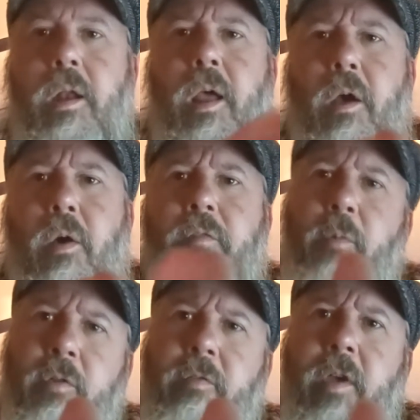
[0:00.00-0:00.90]
Now, as
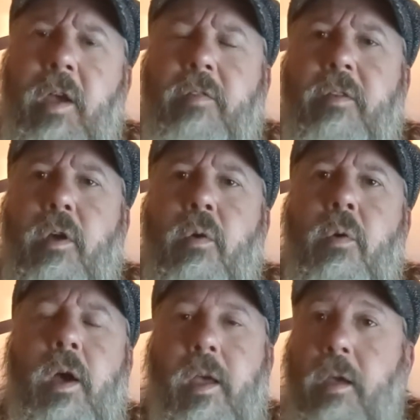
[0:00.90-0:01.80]
most of you guys
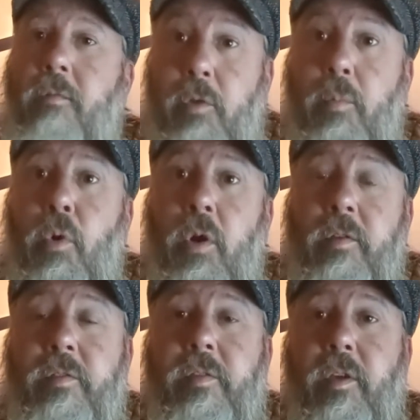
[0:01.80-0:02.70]
know, I have two
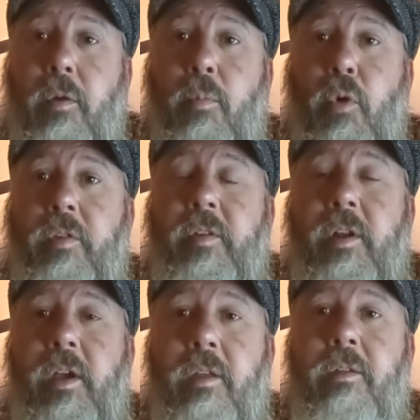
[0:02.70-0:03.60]
boys, young boys
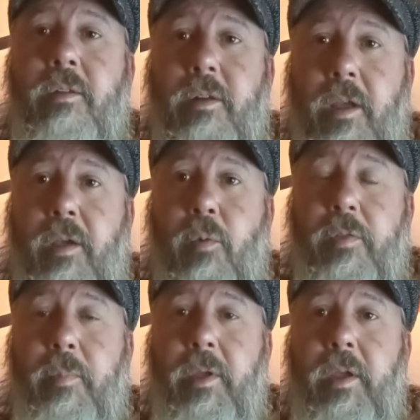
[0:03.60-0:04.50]
that I take
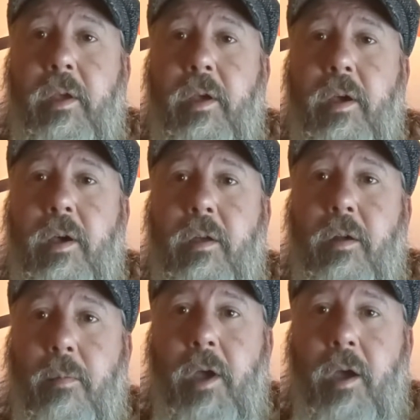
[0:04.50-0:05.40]
with me
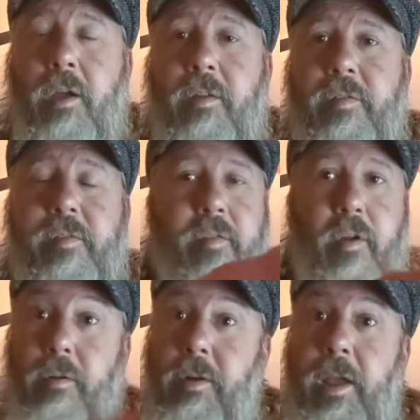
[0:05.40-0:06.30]
on my hikes.
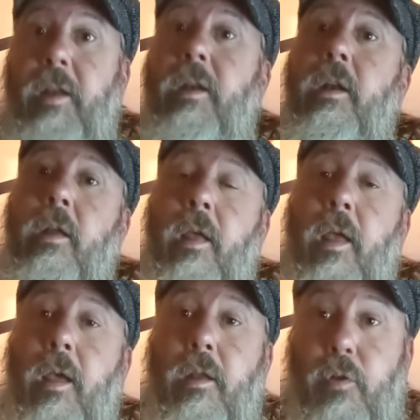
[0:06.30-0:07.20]
They're 10
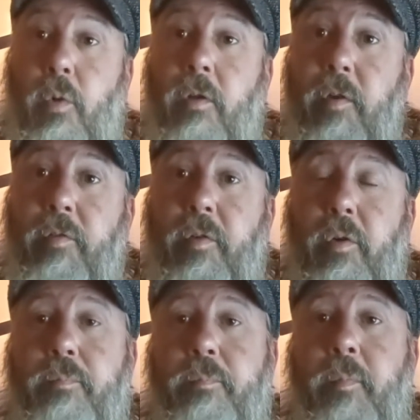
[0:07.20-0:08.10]
and 12 years
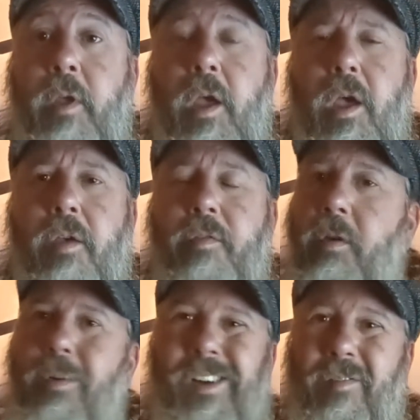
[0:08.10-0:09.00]
old,
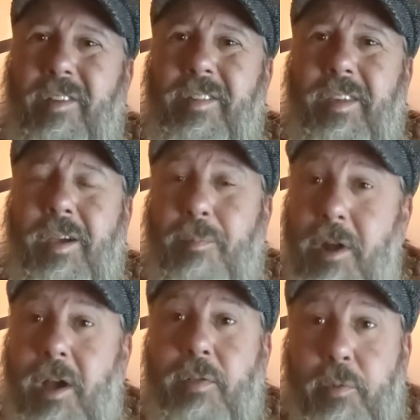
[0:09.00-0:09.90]
so obviously I'm
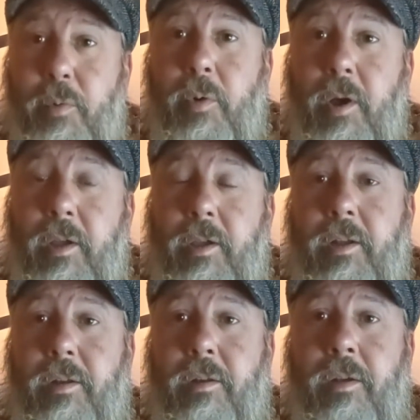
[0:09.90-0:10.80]
not through
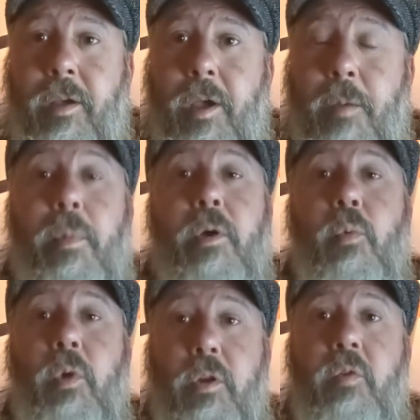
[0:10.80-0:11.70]
hiking,
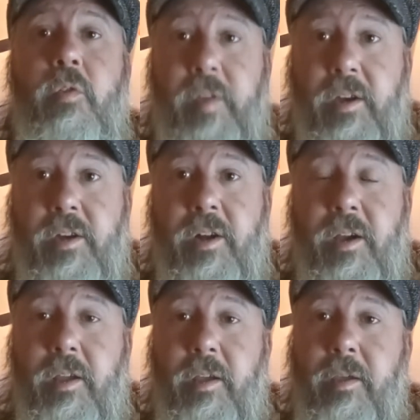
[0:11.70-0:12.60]
but we do section
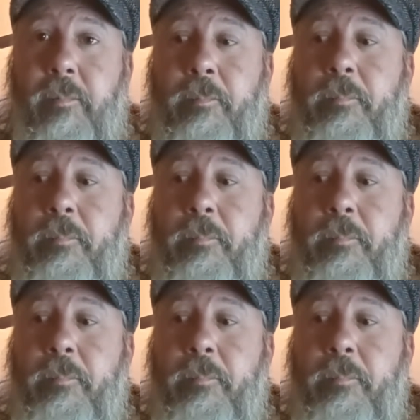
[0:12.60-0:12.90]
hike.